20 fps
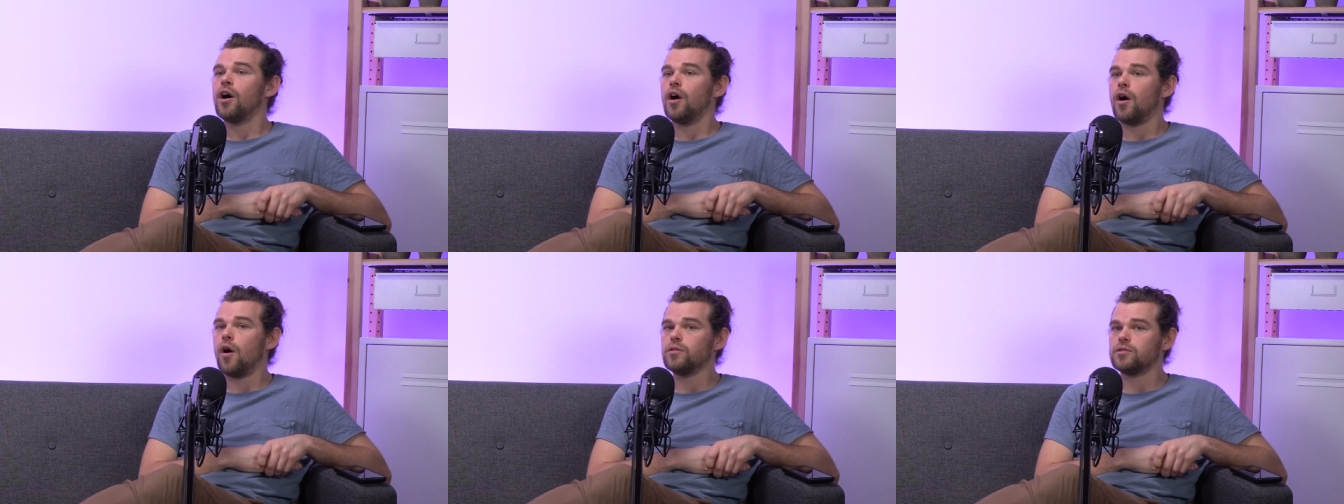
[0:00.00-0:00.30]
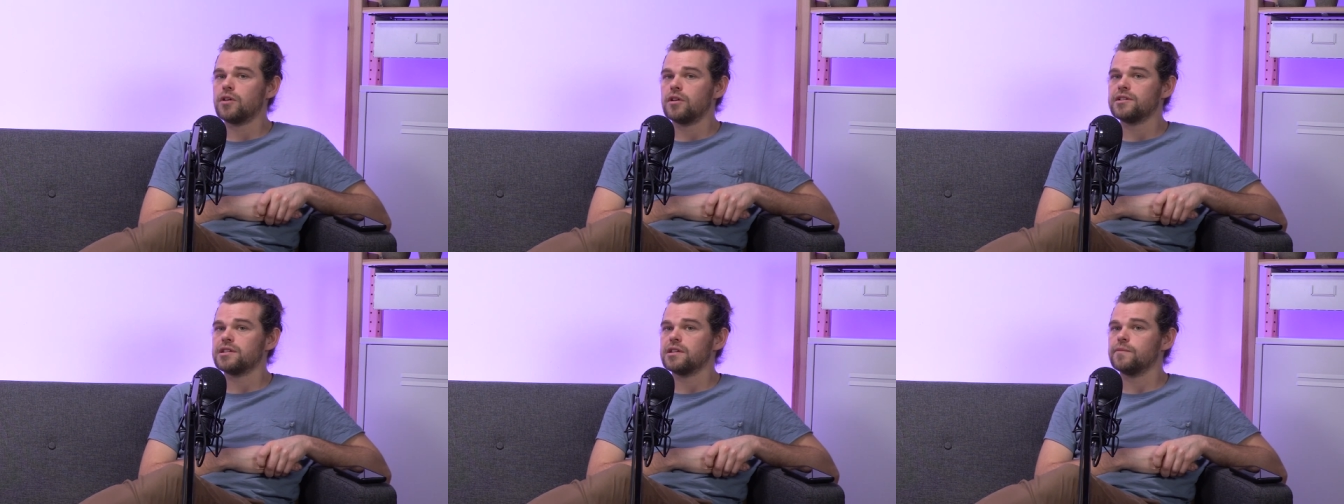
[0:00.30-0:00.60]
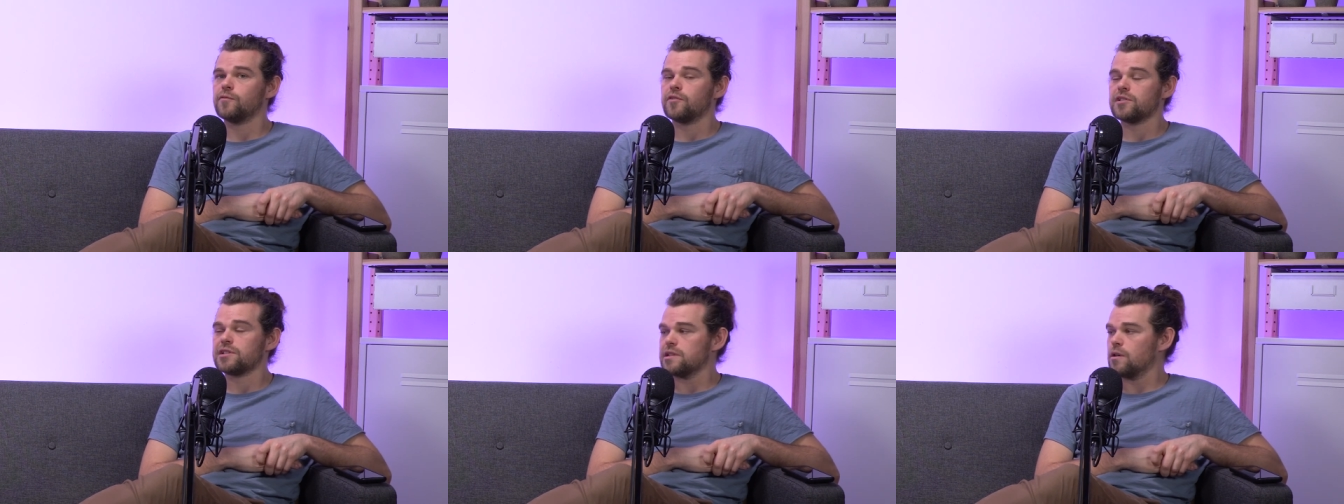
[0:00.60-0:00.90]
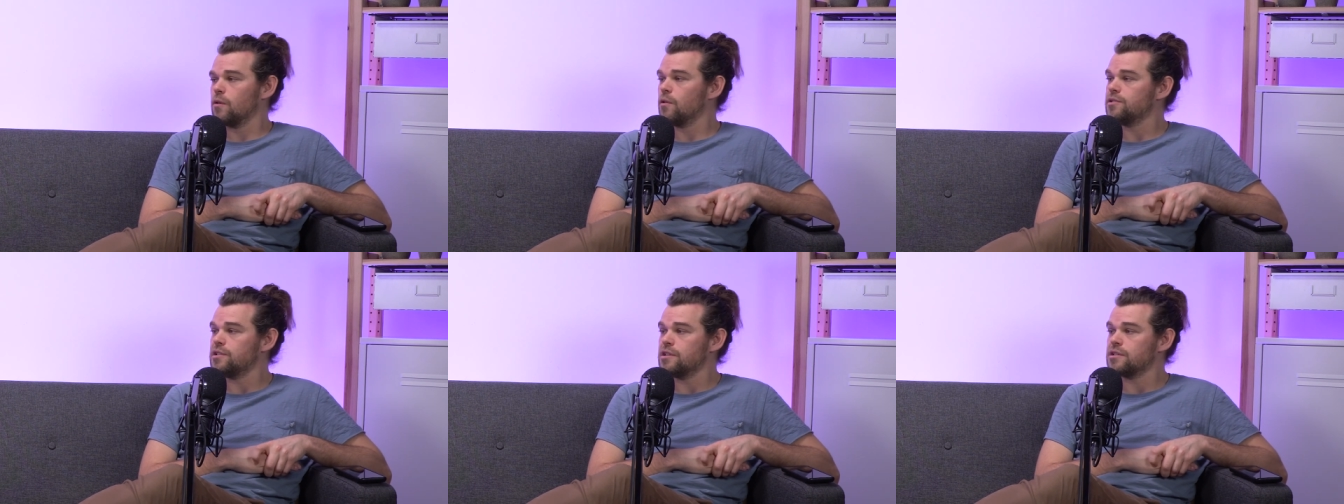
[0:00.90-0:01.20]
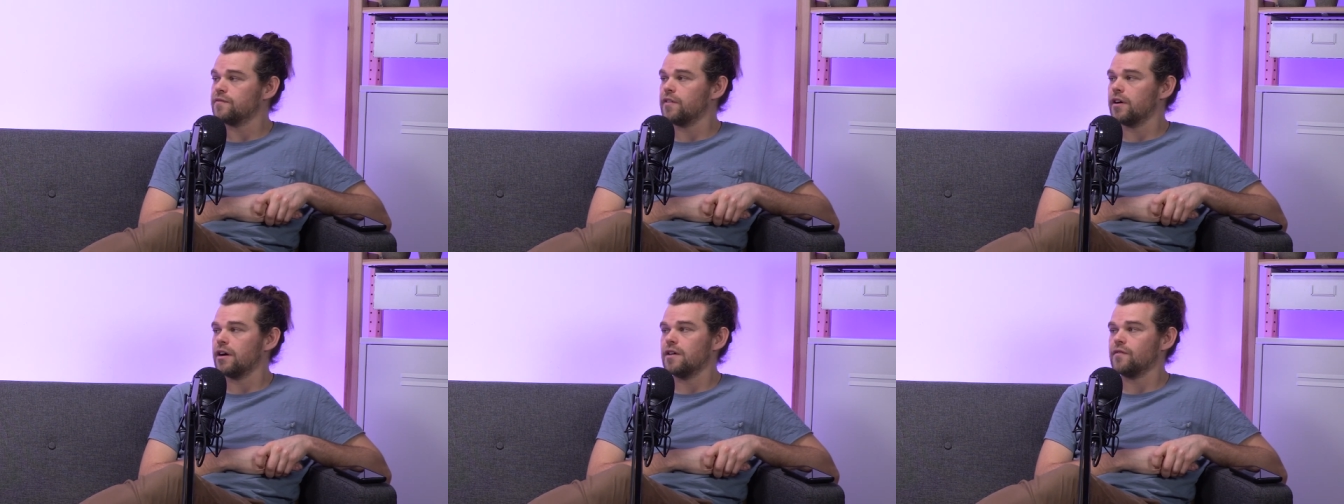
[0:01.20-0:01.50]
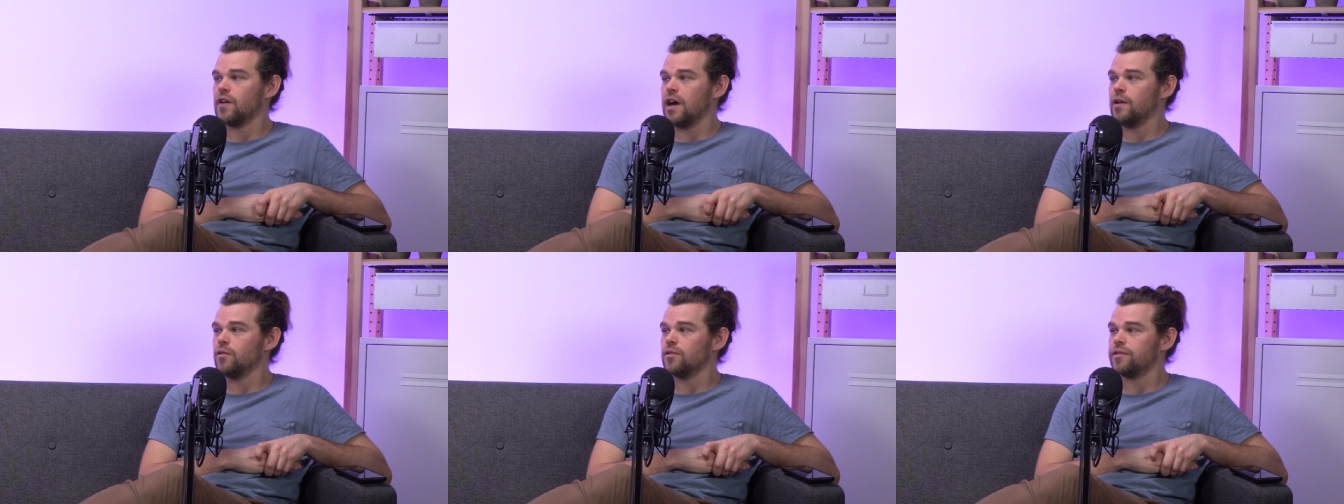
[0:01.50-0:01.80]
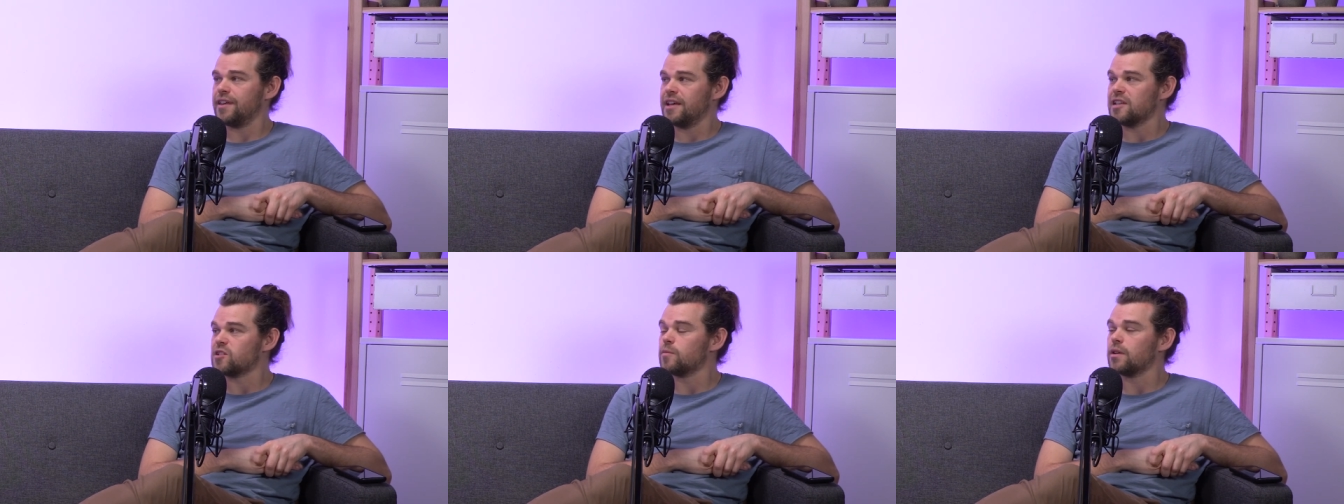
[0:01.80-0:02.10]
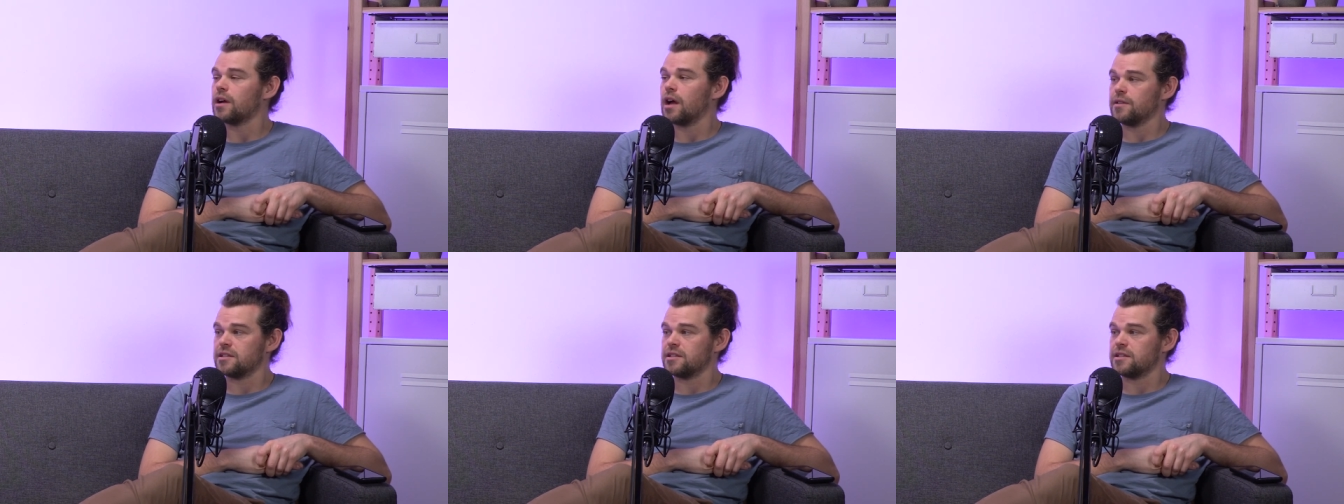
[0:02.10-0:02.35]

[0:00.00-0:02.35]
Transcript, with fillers: hold on to them for as long as you survive, and it, things will